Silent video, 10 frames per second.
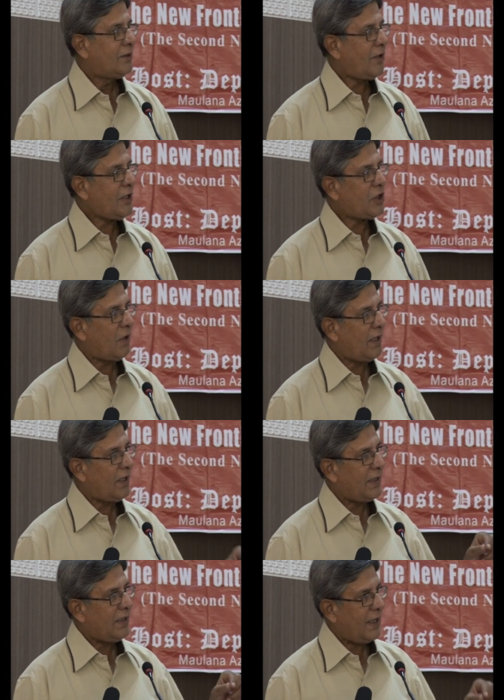the
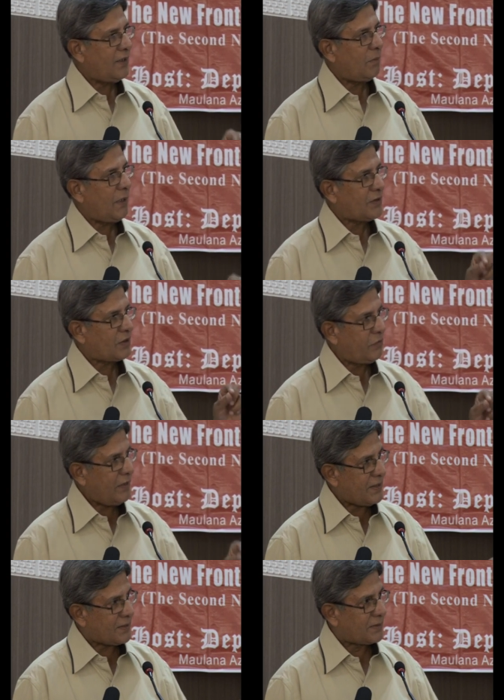rickshawala in Hyderabad
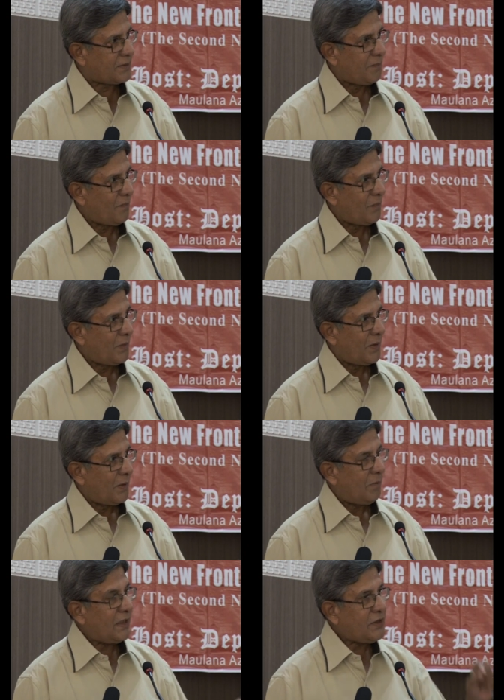suffers.
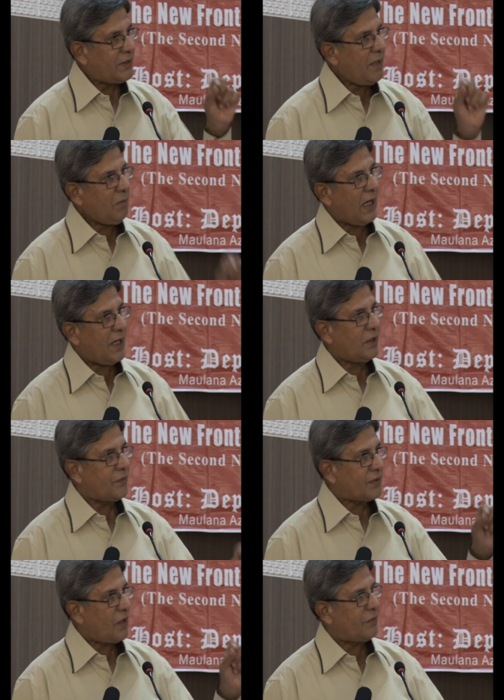But the same kind
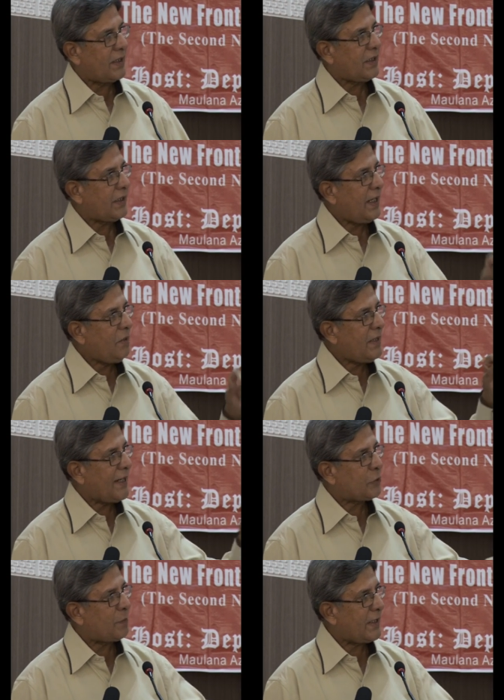of suffering can be
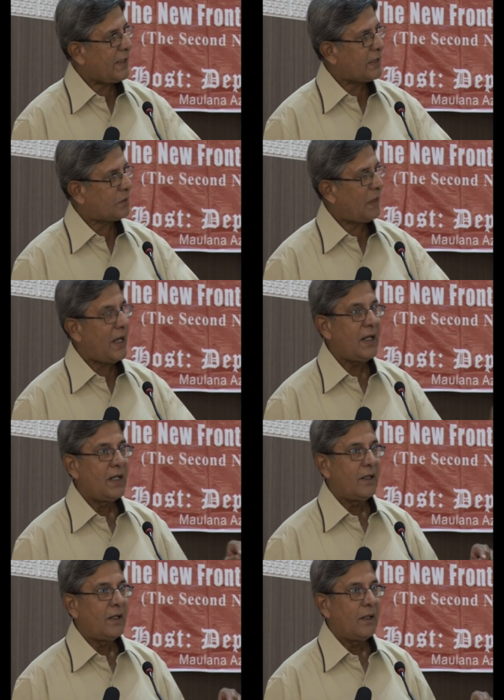experienced by,
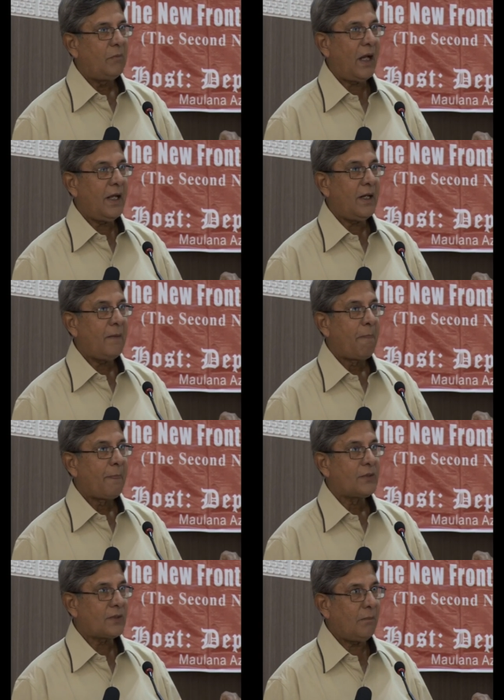by
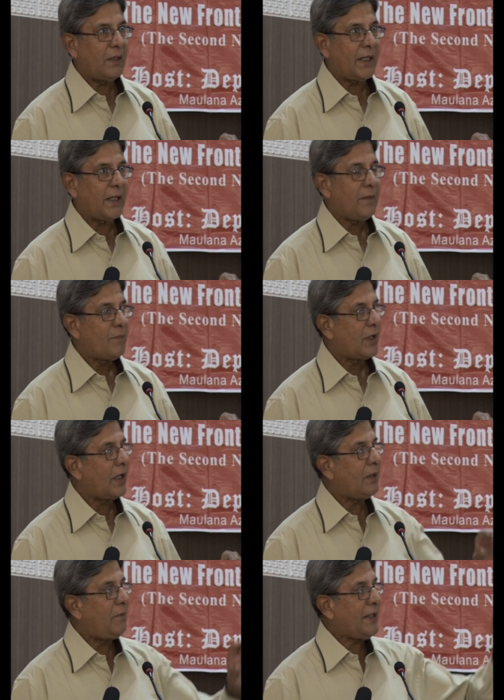somebody
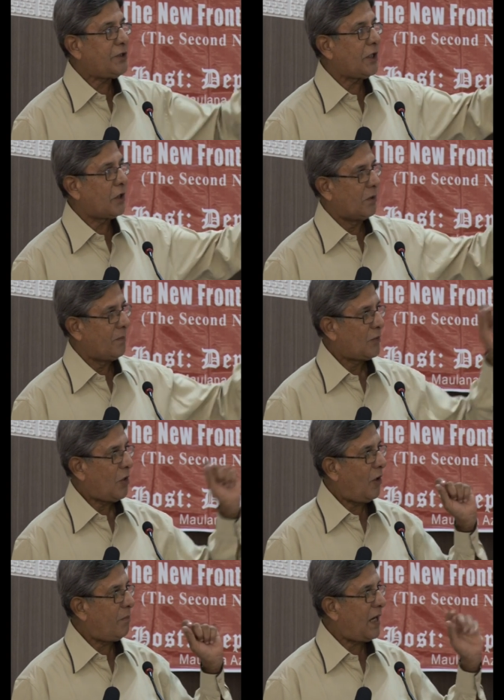in Mexico
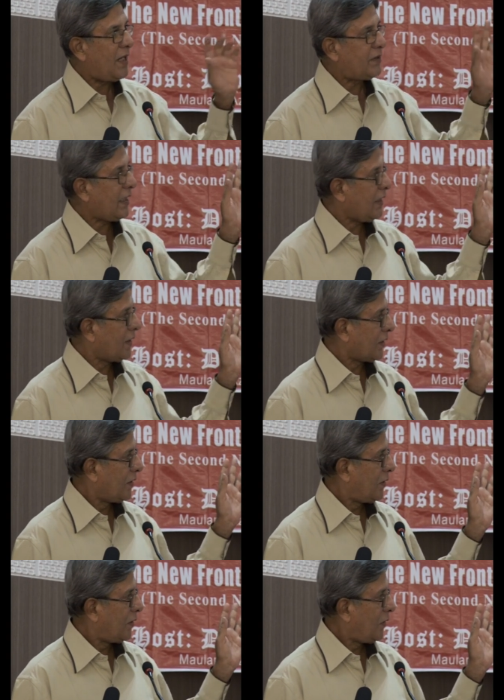or Brazil
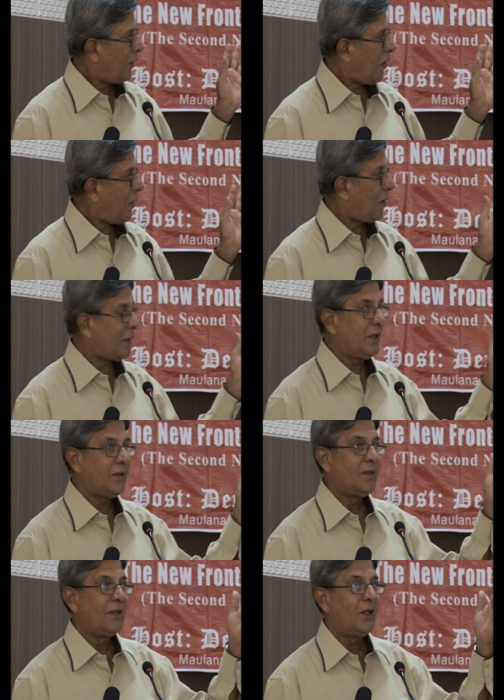
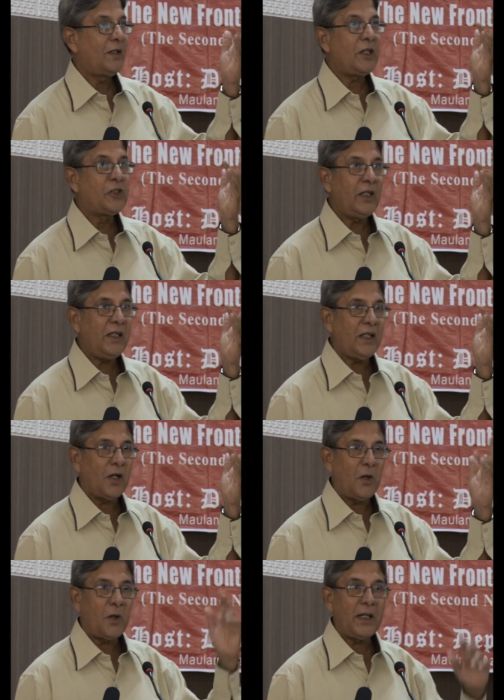or
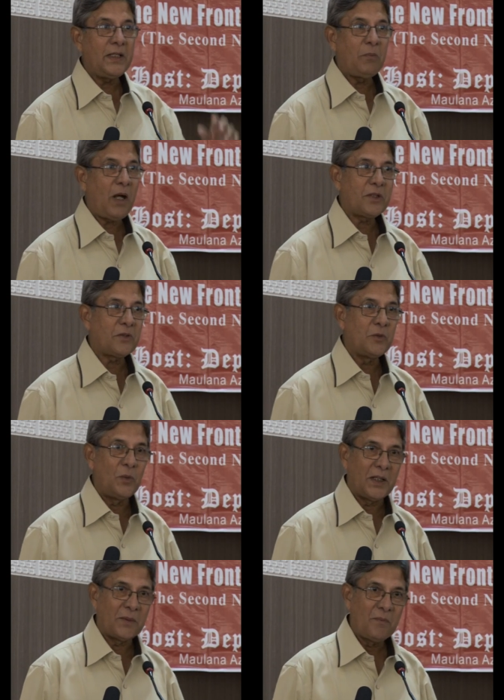Nigeria or any part of the
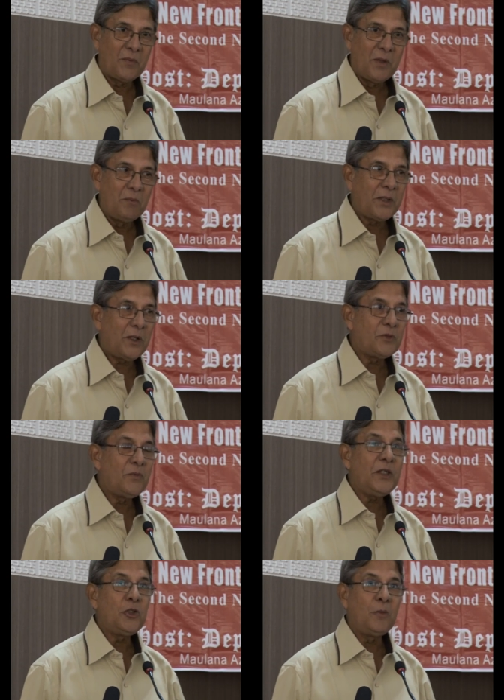world. Because
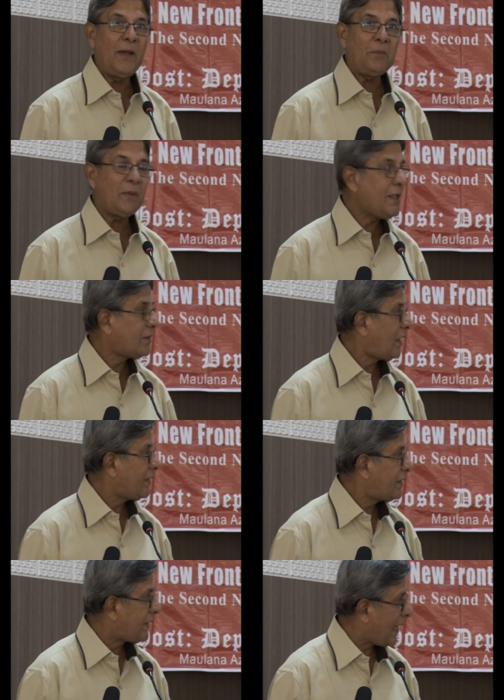we human beings are
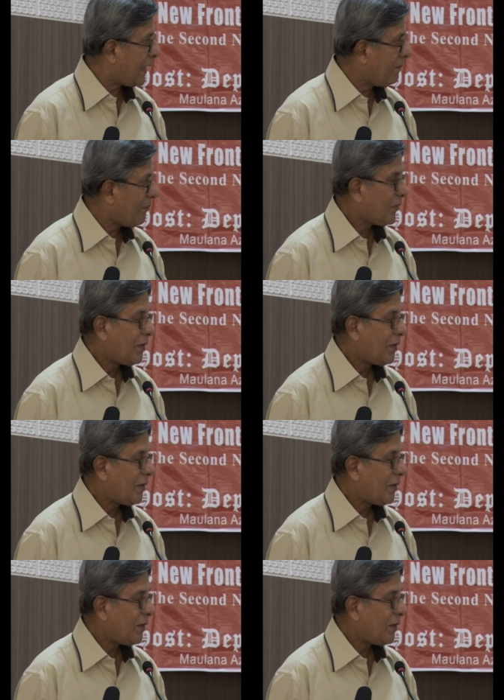the same,